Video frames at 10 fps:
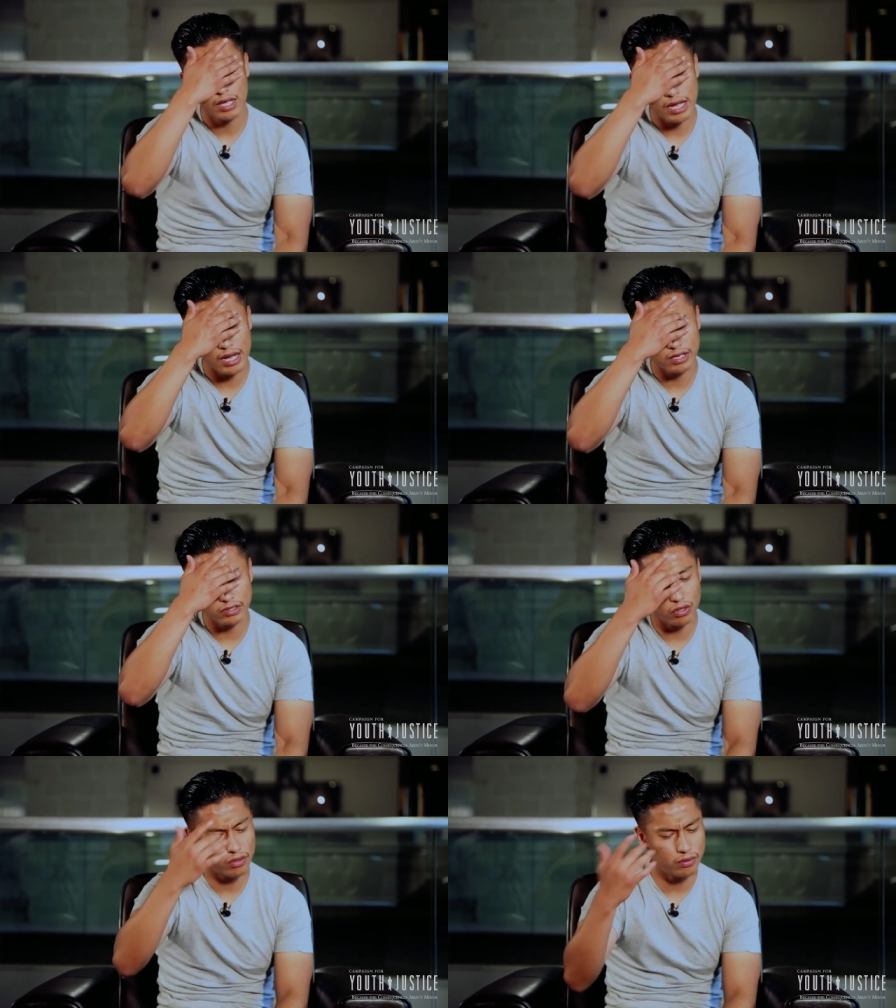And you
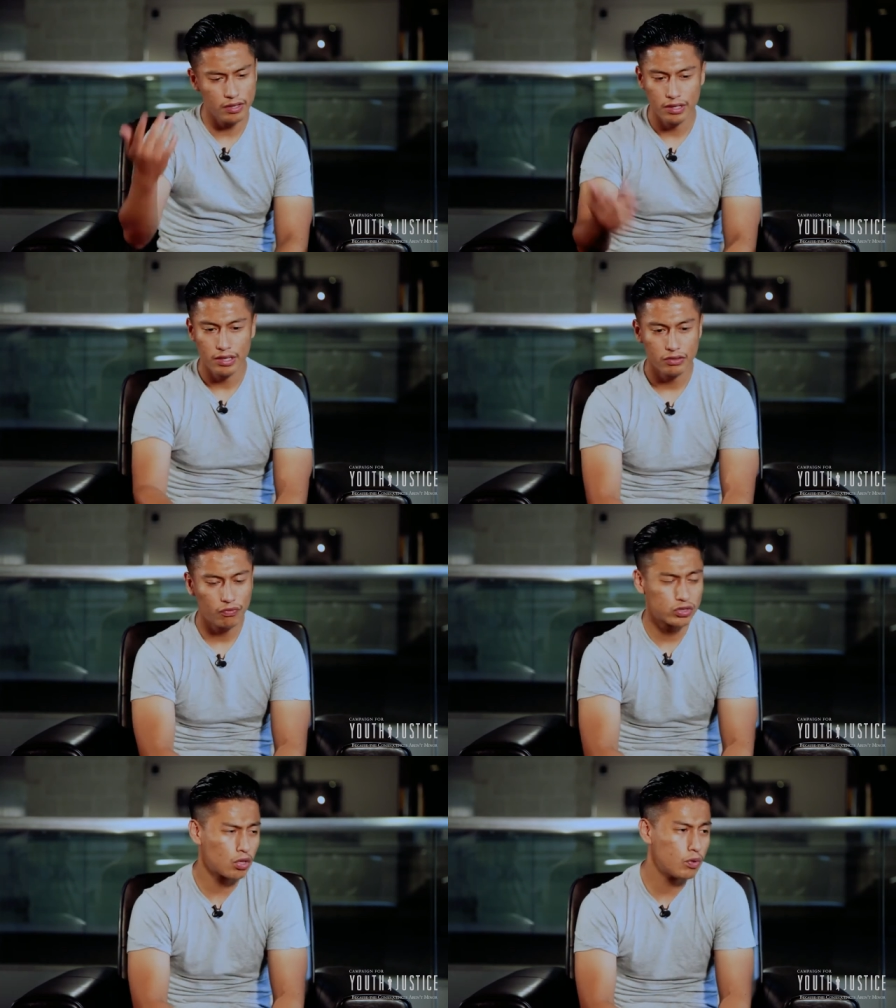know,
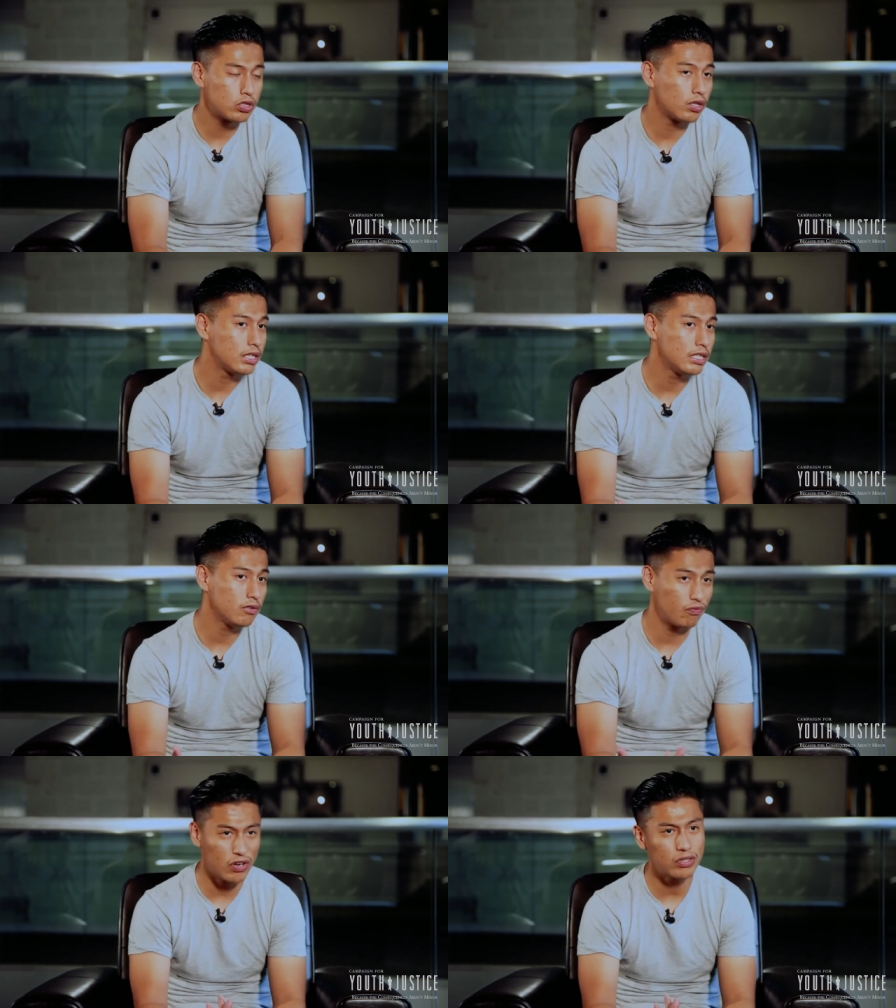for some reason he
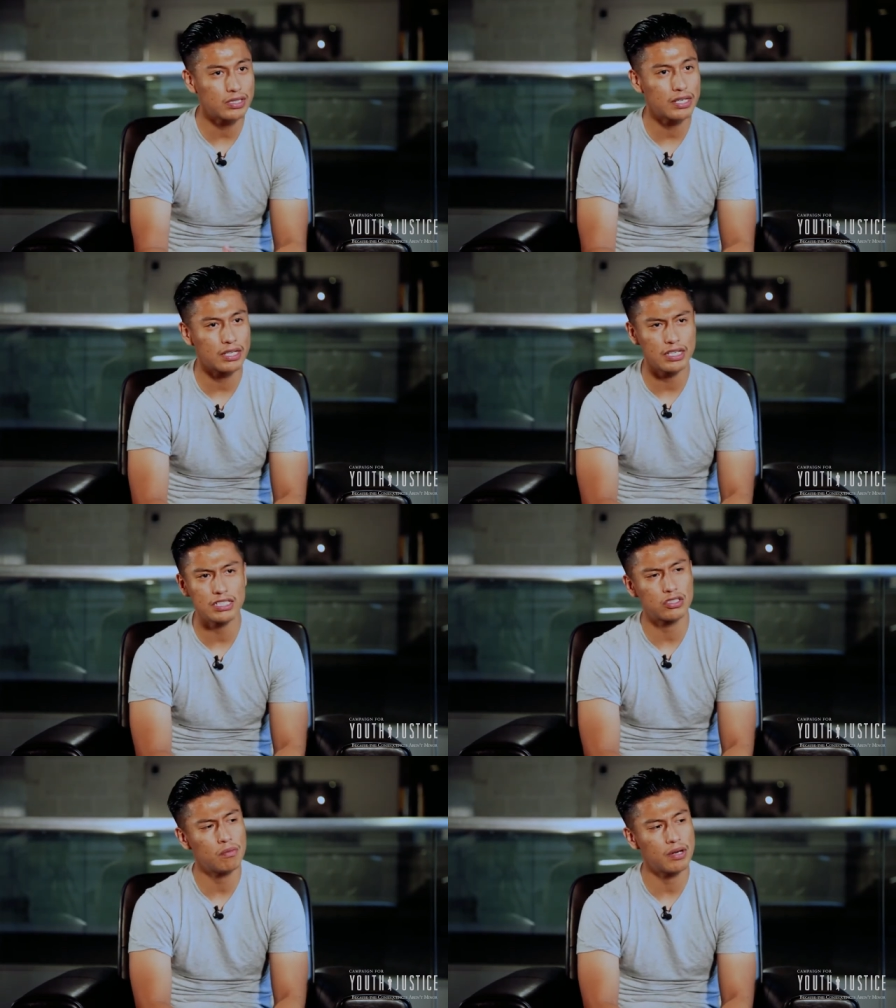felt it and he
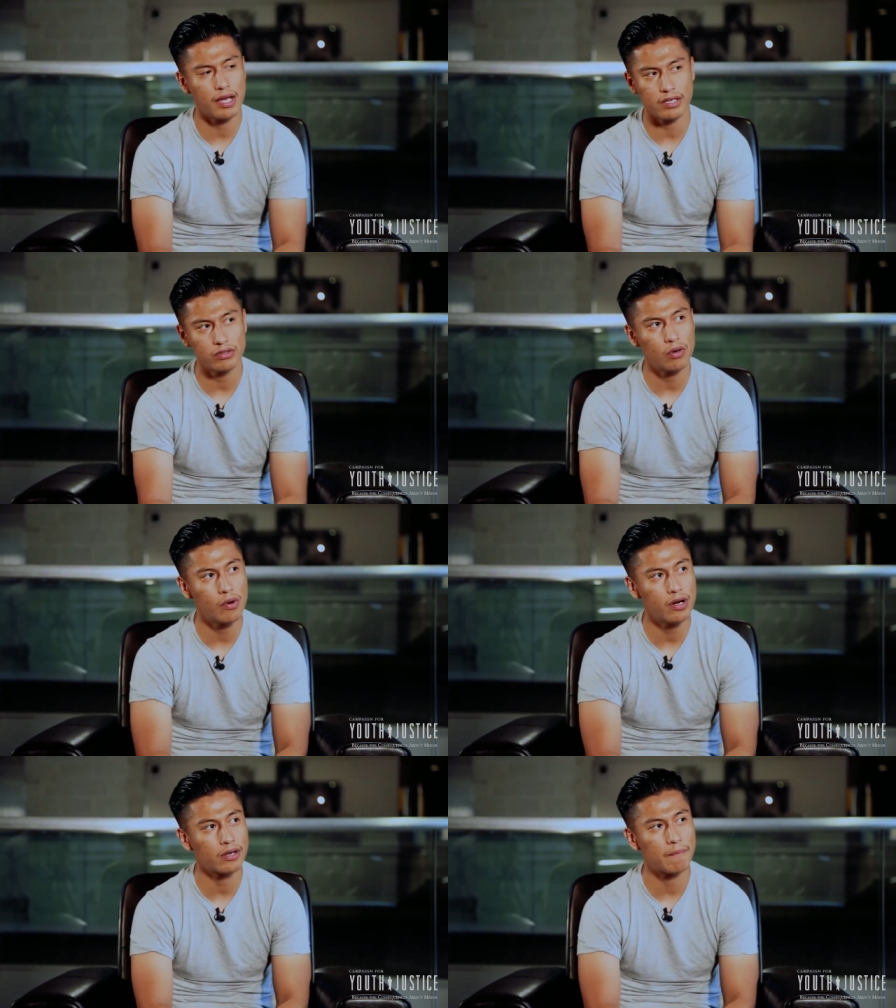told me like, you know
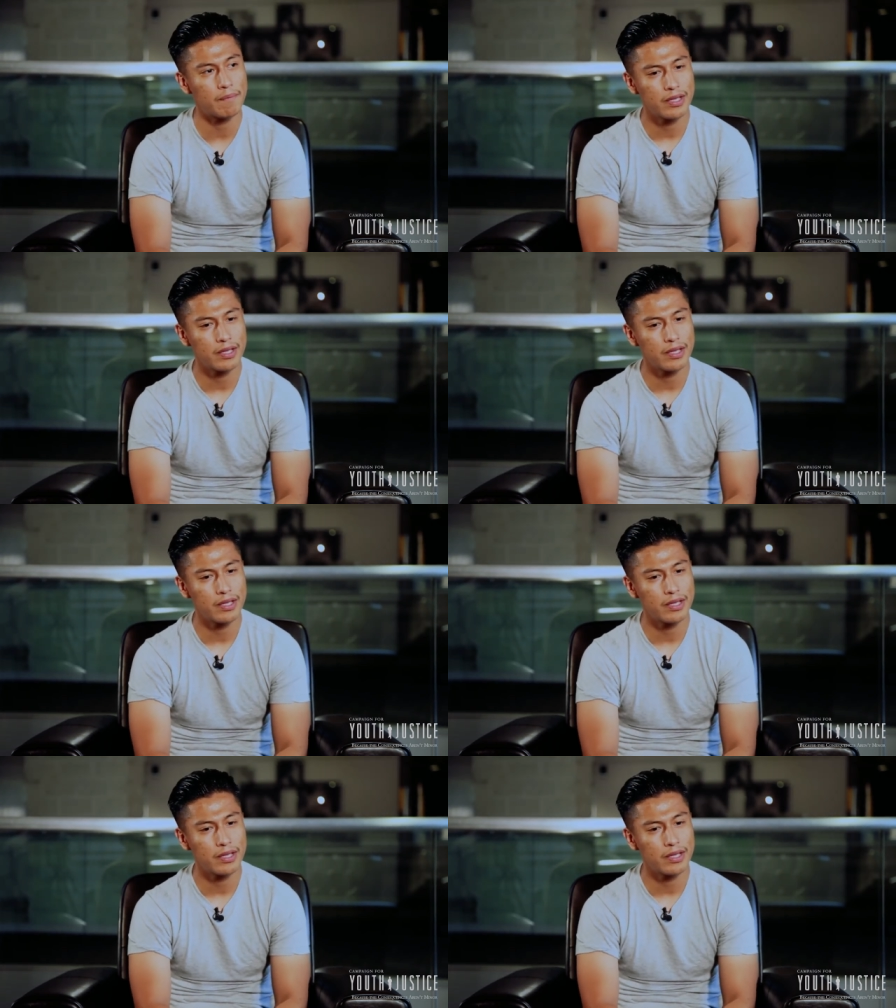what, um,